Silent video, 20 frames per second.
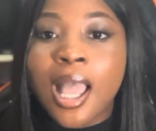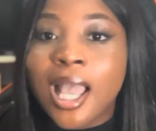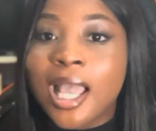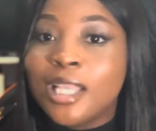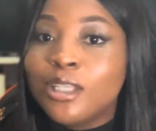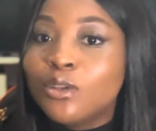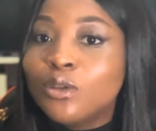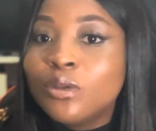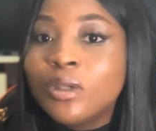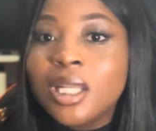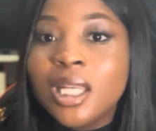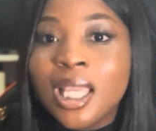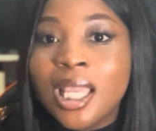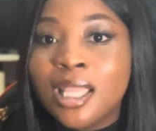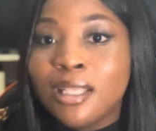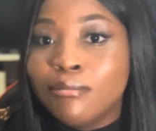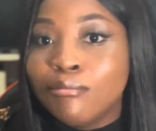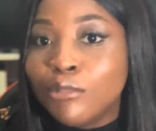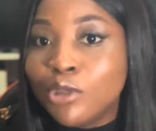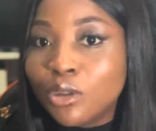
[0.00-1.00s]
I do not
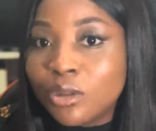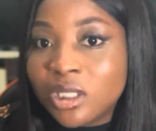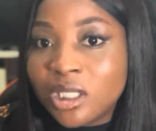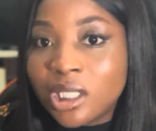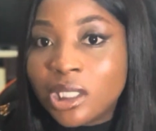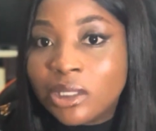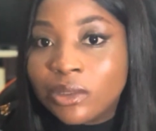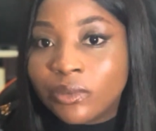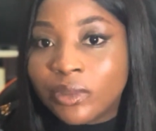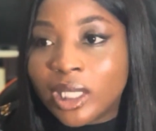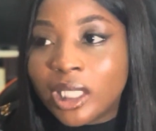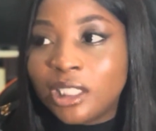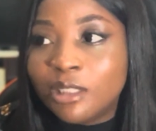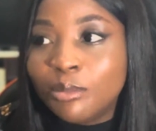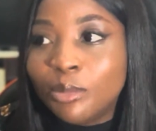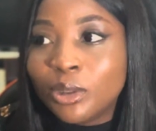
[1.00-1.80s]
hate music, right?